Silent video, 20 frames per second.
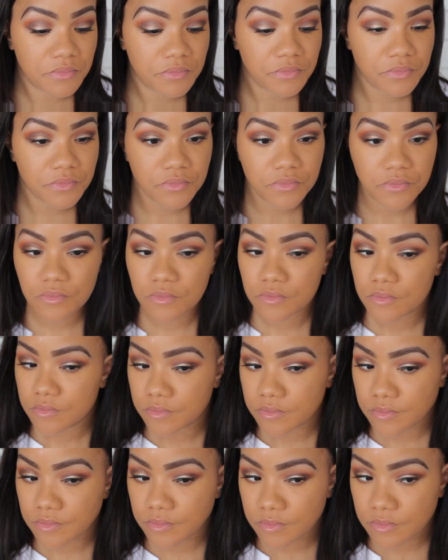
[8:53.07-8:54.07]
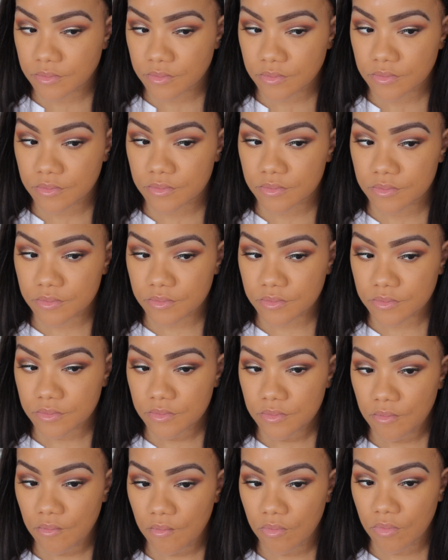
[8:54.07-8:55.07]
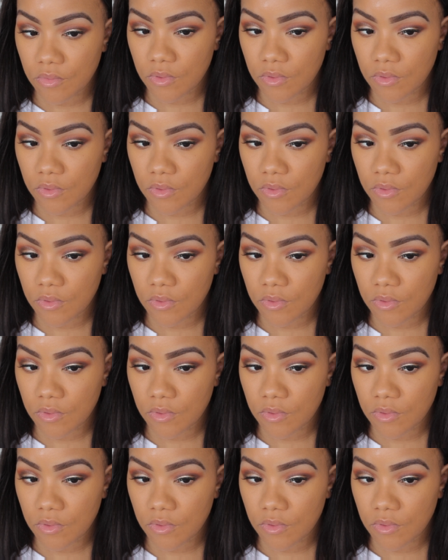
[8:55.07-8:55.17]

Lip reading: Nothing is said.